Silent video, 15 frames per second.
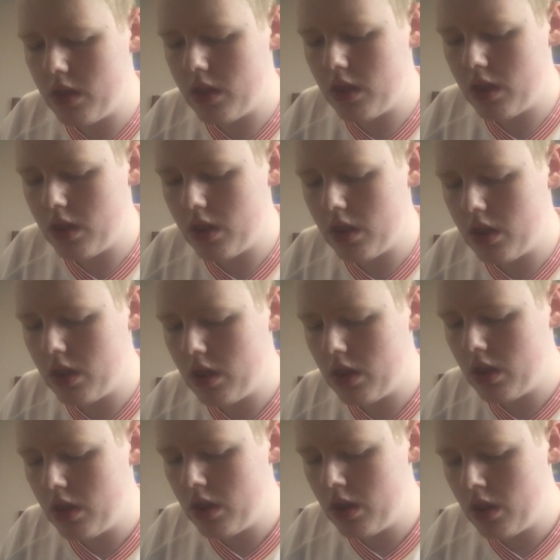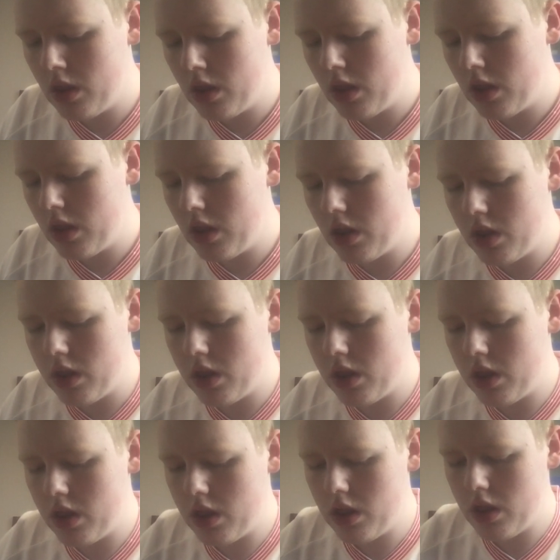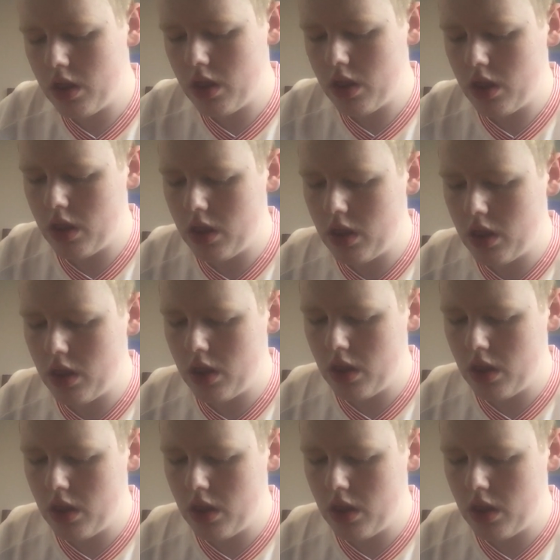Nobody speaks.